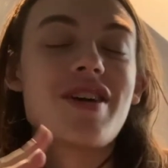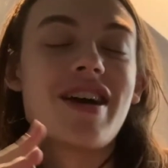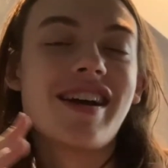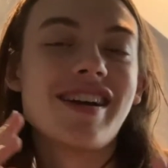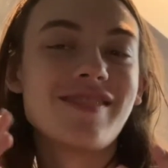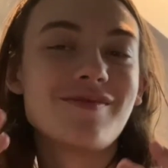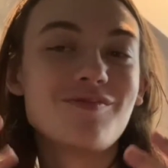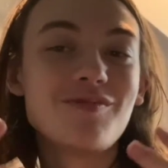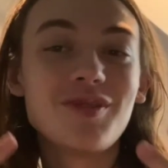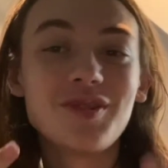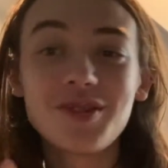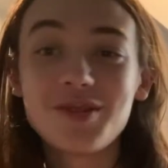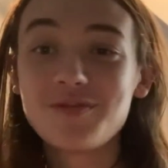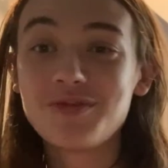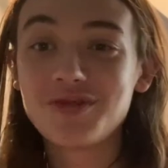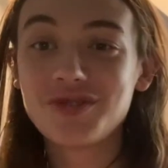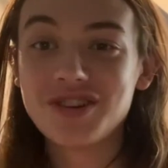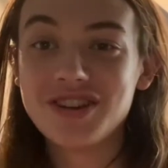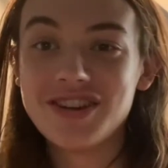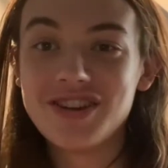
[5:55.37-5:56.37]
multiple
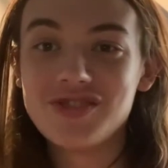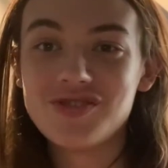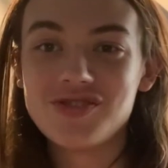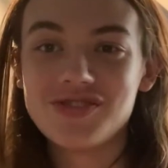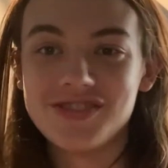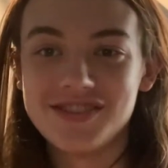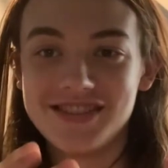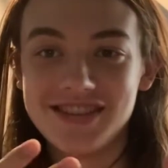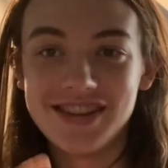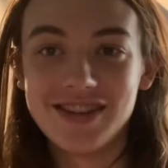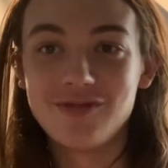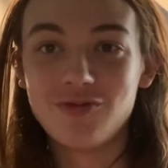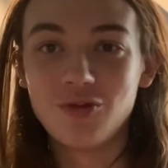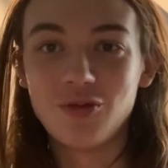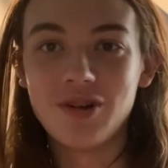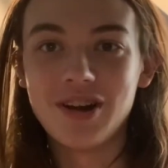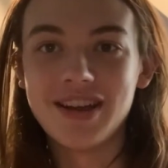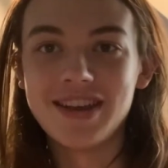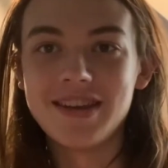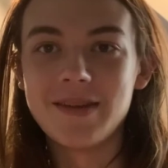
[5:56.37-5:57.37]
conditions in
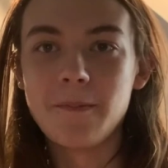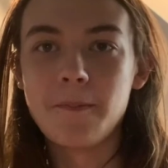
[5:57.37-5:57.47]
one.